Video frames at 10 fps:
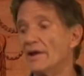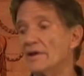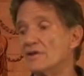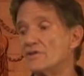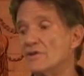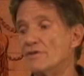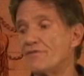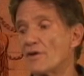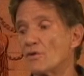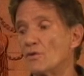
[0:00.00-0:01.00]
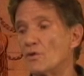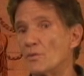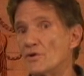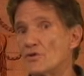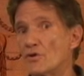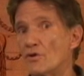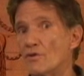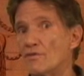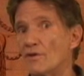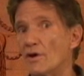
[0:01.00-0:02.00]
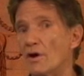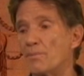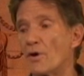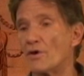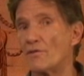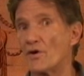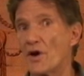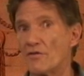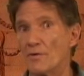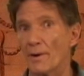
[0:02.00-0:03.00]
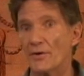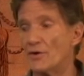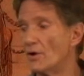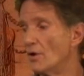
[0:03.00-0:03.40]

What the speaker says: Is the Federal Reserve a part of our government?